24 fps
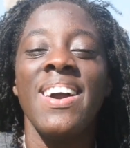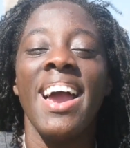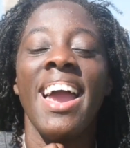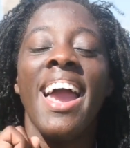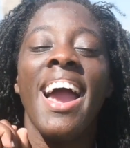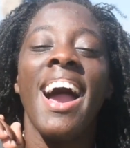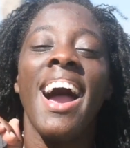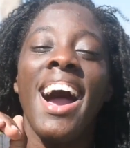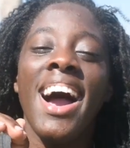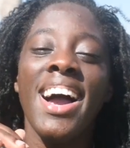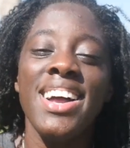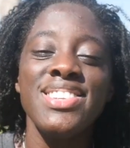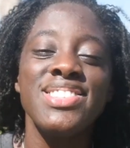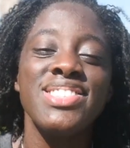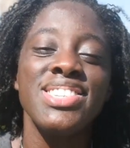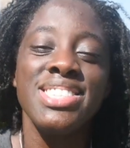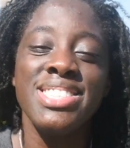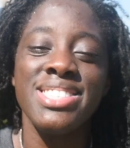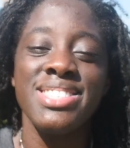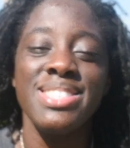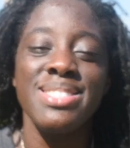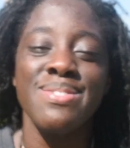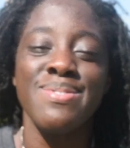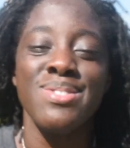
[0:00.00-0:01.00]
a
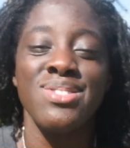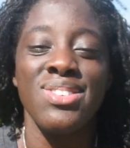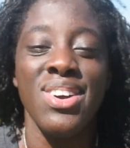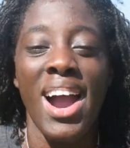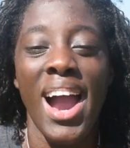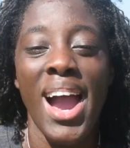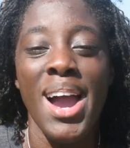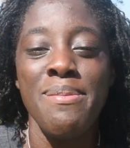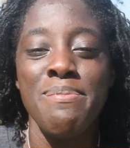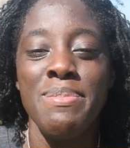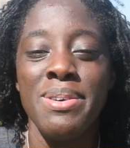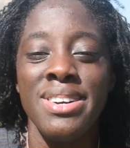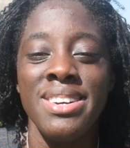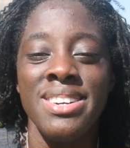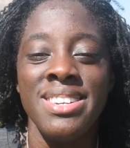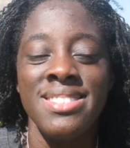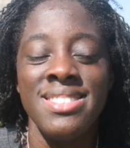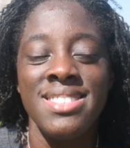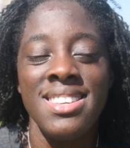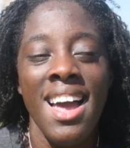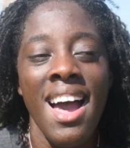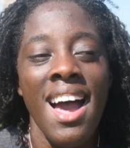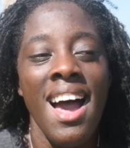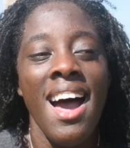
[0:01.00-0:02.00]
hundred subscribers